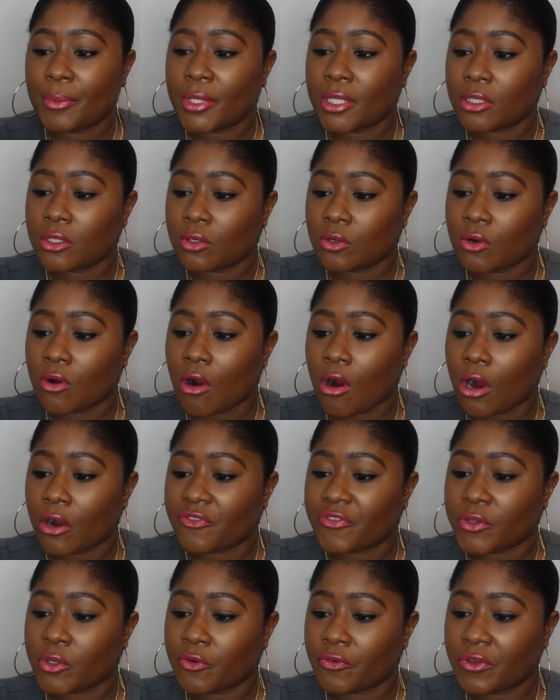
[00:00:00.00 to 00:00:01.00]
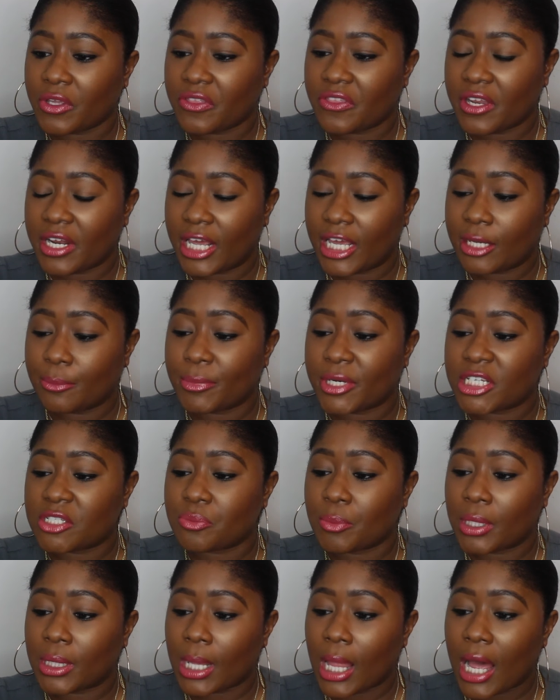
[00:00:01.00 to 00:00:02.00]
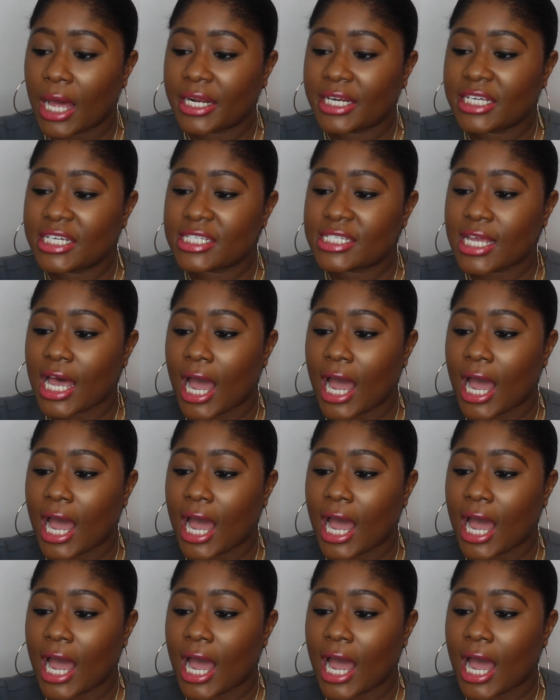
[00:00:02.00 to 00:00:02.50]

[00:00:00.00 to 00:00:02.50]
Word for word: be a little hard for you to read the name but it's milani's